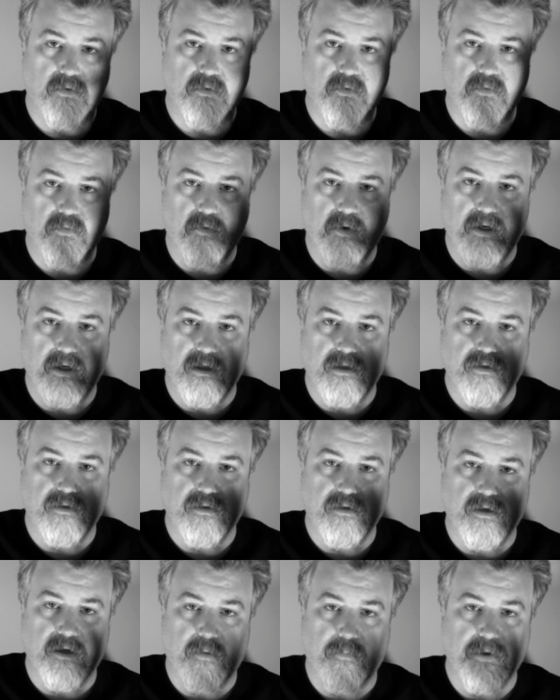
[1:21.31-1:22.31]

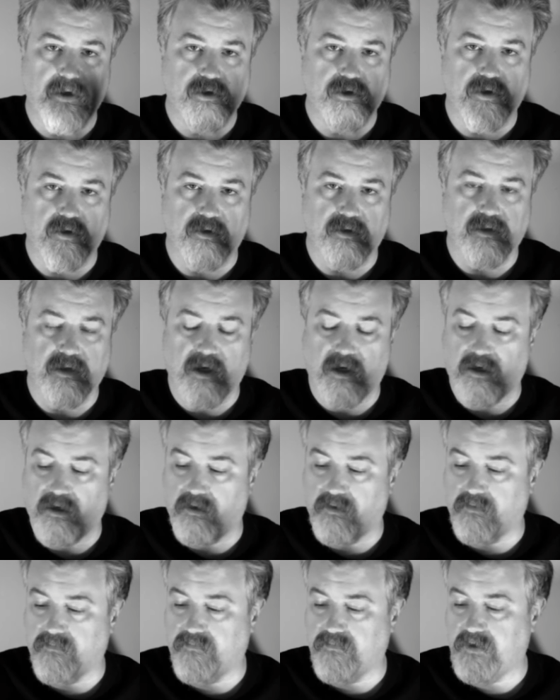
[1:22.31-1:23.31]
when a picture is taken,
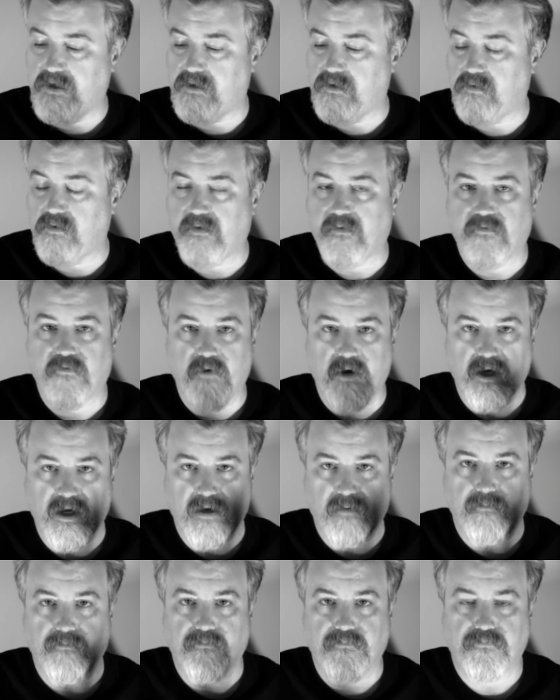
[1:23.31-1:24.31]
a
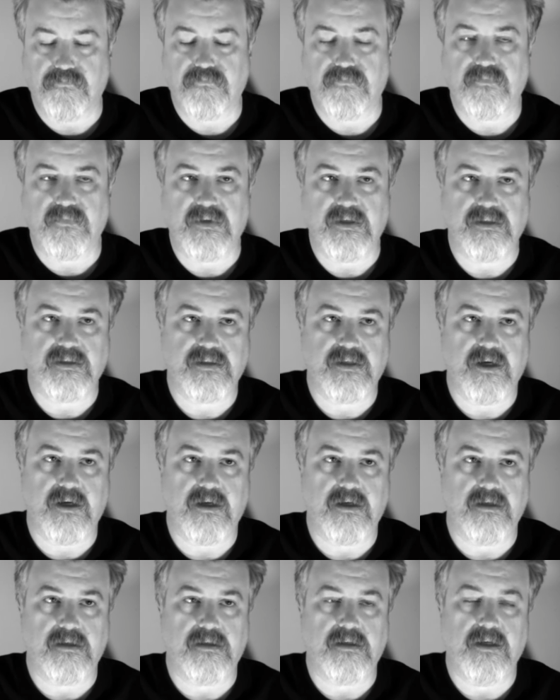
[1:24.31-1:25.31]
frame is
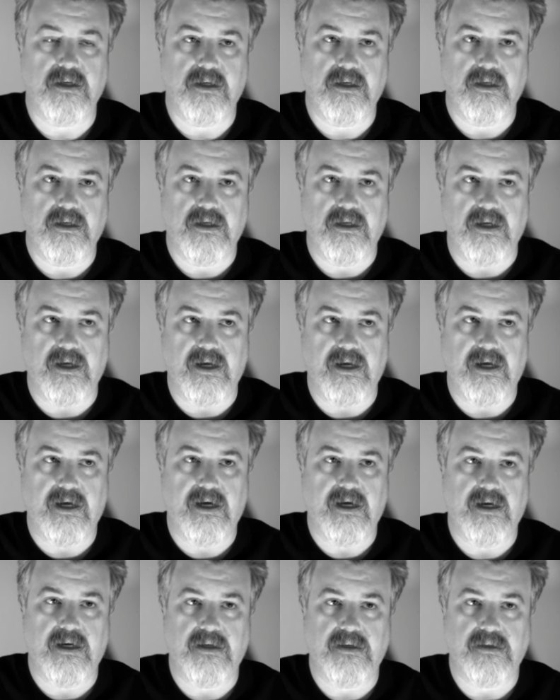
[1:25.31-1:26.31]
taken.
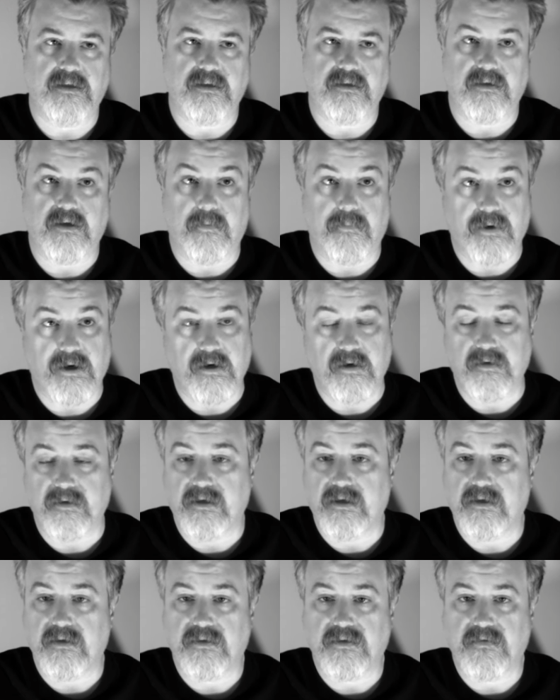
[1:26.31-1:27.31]
And
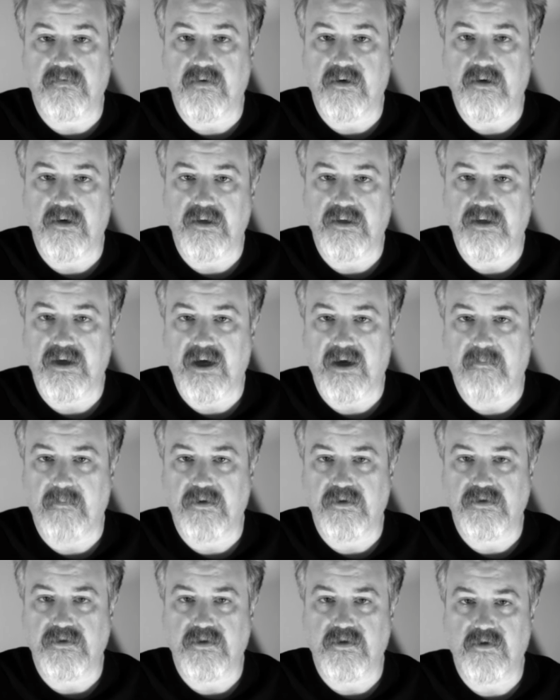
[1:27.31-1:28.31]
apparently it's very time
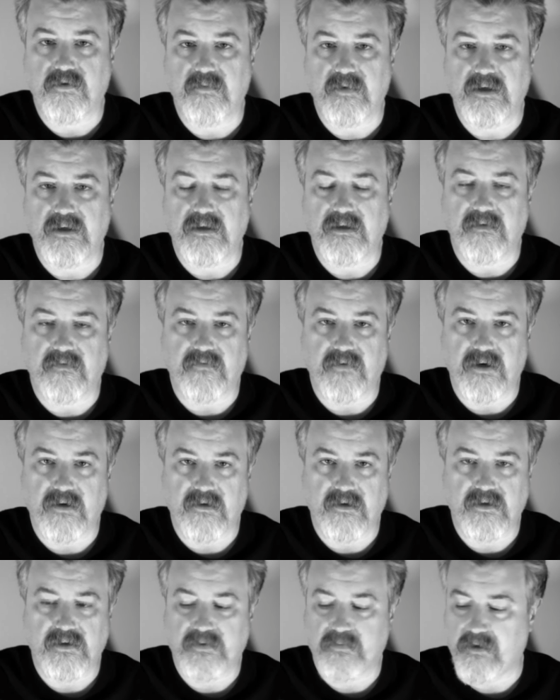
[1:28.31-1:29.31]
consuming and
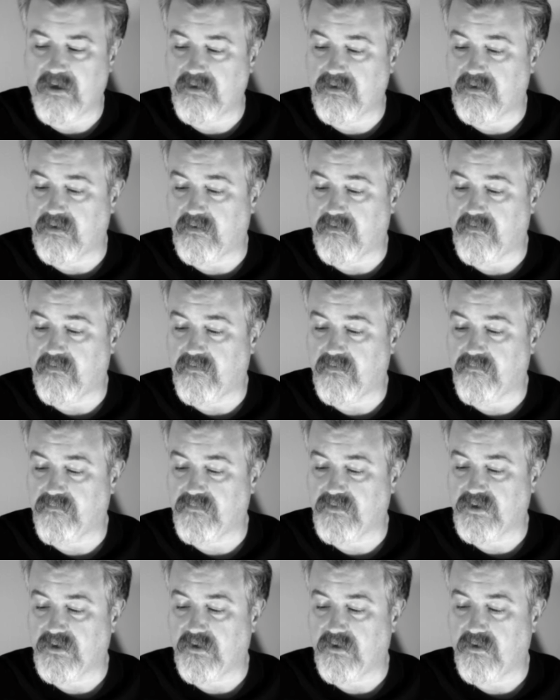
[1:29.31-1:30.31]
very expensive.
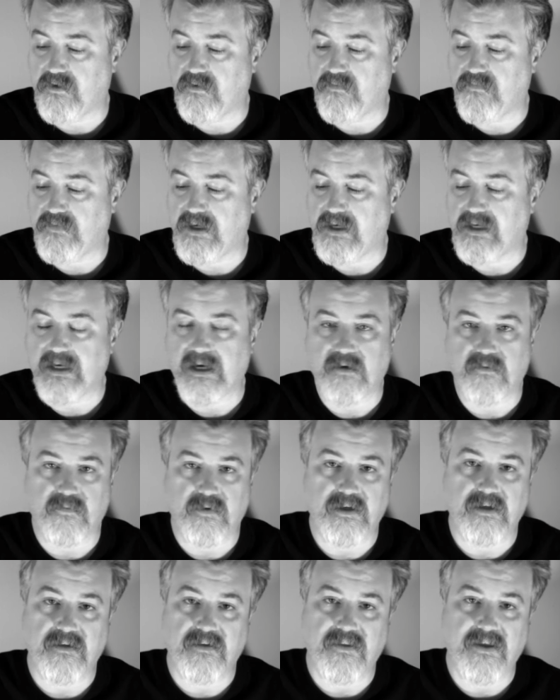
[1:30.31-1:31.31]
So they got
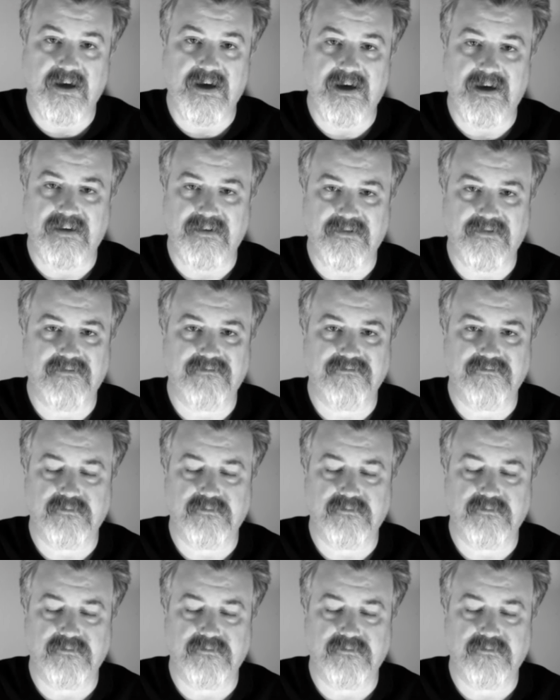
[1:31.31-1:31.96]
rid of that and